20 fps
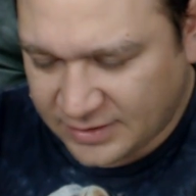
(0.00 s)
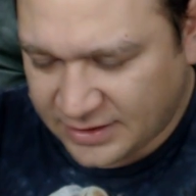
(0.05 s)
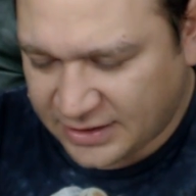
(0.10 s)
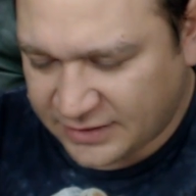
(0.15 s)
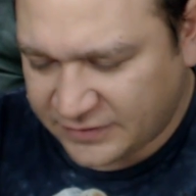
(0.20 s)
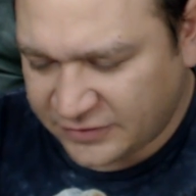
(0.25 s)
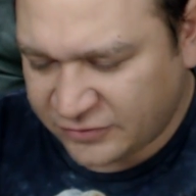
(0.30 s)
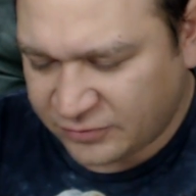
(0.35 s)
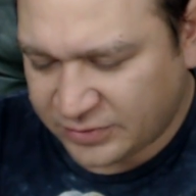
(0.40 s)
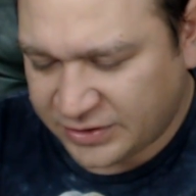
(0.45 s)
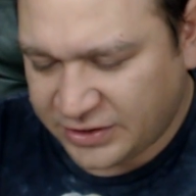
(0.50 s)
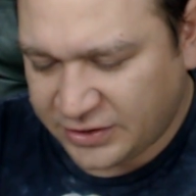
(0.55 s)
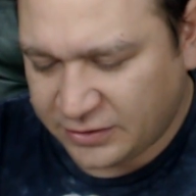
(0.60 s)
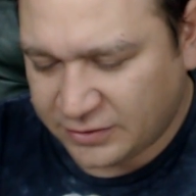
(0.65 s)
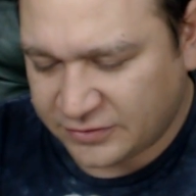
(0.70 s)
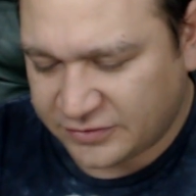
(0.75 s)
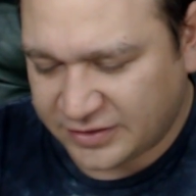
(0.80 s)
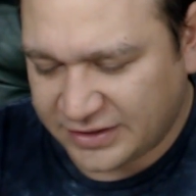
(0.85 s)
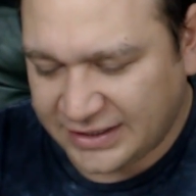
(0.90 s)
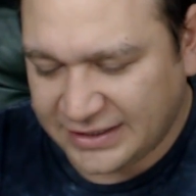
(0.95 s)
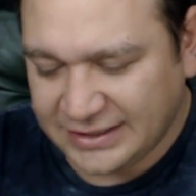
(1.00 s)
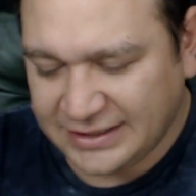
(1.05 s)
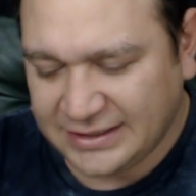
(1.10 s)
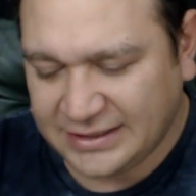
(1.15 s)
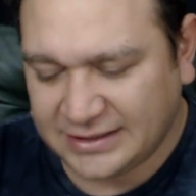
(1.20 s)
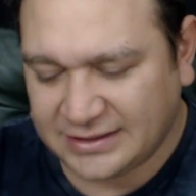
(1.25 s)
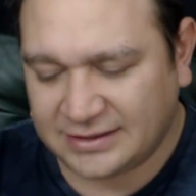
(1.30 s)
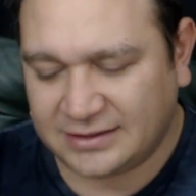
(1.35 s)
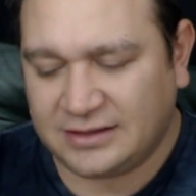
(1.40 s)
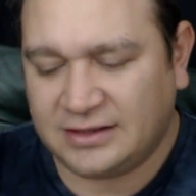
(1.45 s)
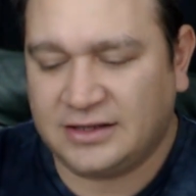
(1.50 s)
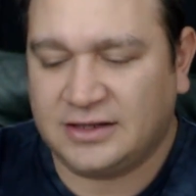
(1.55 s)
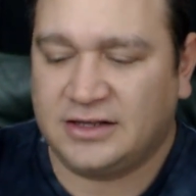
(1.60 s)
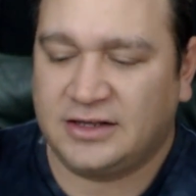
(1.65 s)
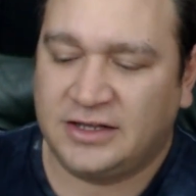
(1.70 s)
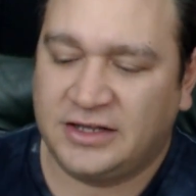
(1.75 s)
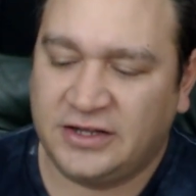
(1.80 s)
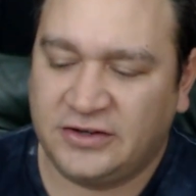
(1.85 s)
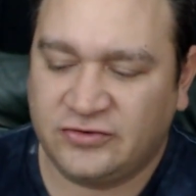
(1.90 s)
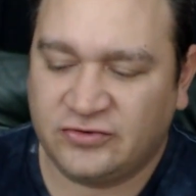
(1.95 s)
I got this one here. It's Indian
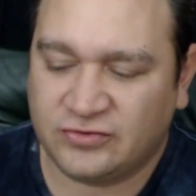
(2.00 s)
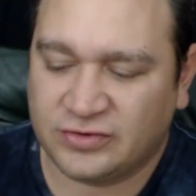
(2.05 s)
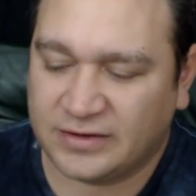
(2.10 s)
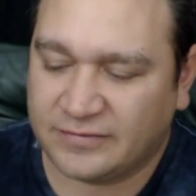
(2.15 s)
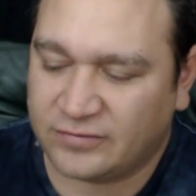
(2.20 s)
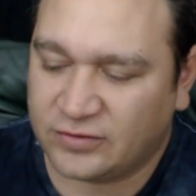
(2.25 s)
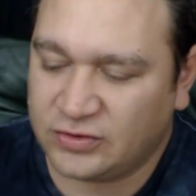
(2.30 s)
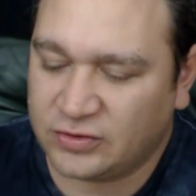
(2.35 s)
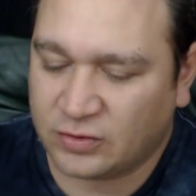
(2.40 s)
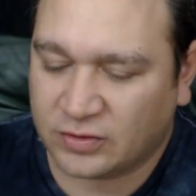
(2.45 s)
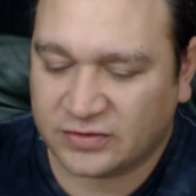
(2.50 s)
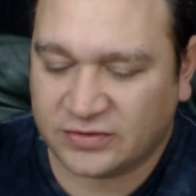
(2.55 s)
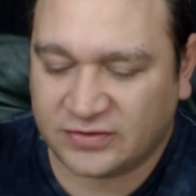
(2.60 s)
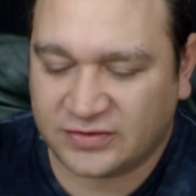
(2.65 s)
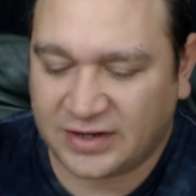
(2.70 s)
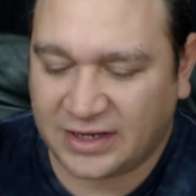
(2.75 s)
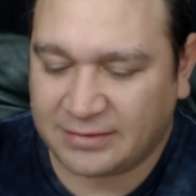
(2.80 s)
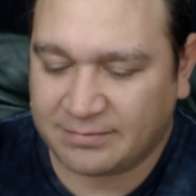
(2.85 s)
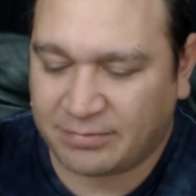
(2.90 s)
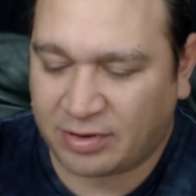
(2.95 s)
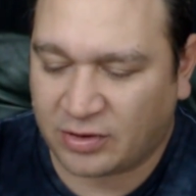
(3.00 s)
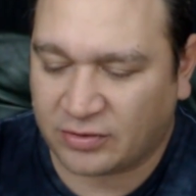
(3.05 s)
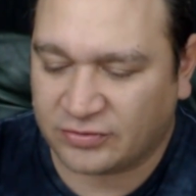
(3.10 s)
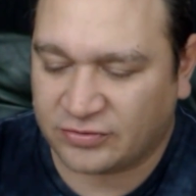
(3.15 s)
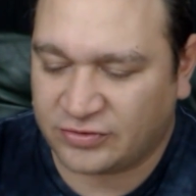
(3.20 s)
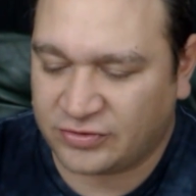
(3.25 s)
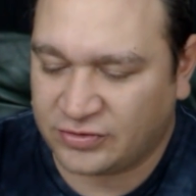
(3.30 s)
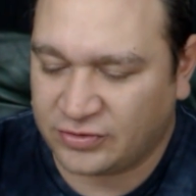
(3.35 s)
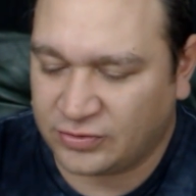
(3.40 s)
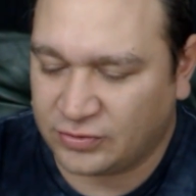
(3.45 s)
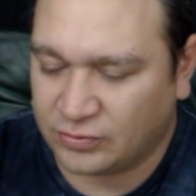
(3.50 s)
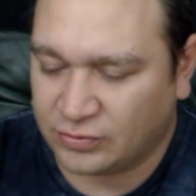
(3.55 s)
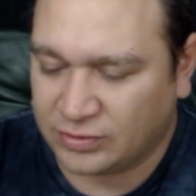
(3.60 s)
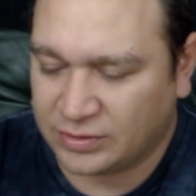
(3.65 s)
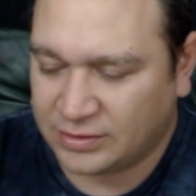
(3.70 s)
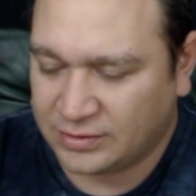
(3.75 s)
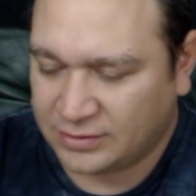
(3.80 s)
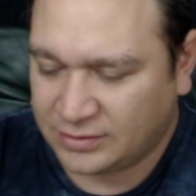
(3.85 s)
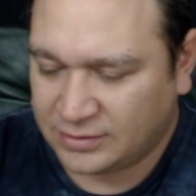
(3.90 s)
History of New York State Part 2.